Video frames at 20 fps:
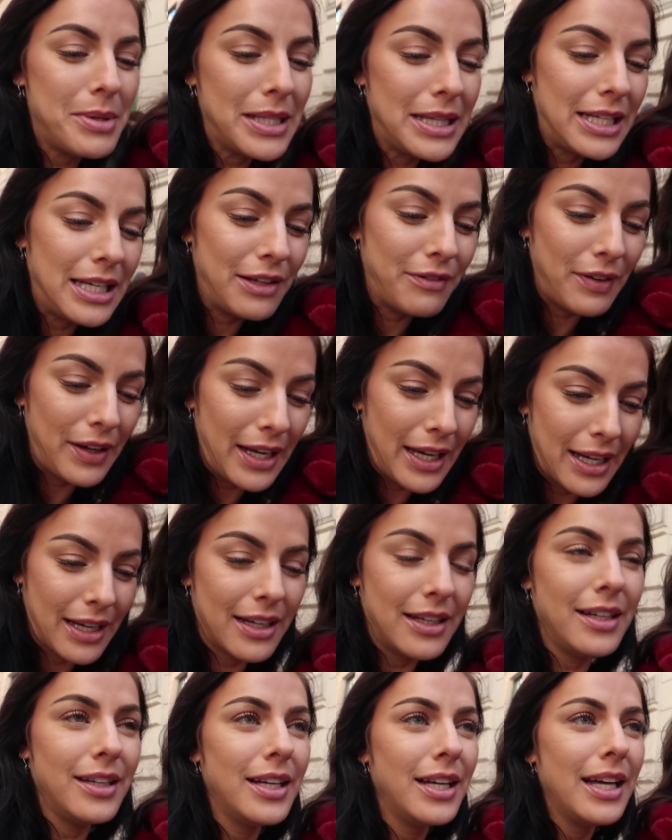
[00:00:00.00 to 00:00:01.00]
be
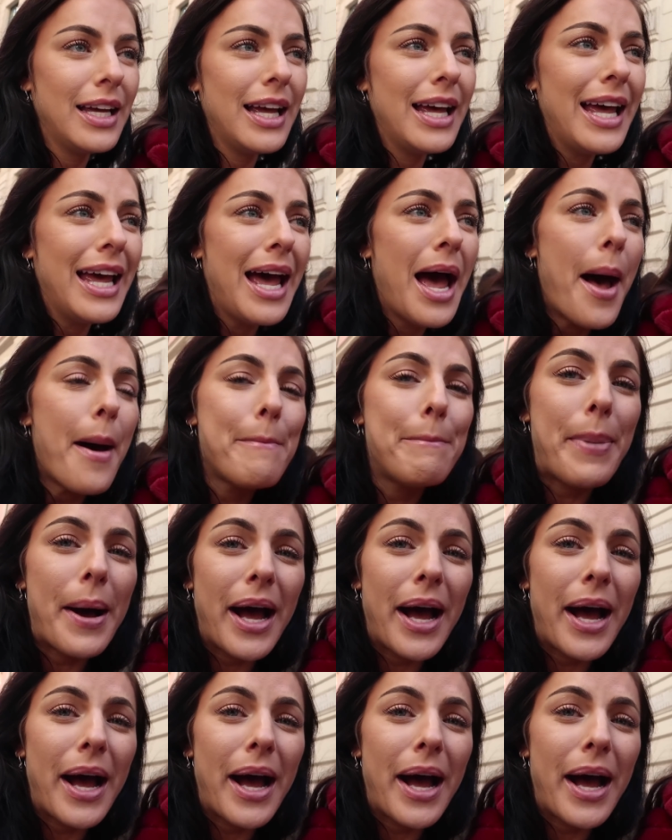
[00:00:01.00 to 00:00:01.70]
leaving. No.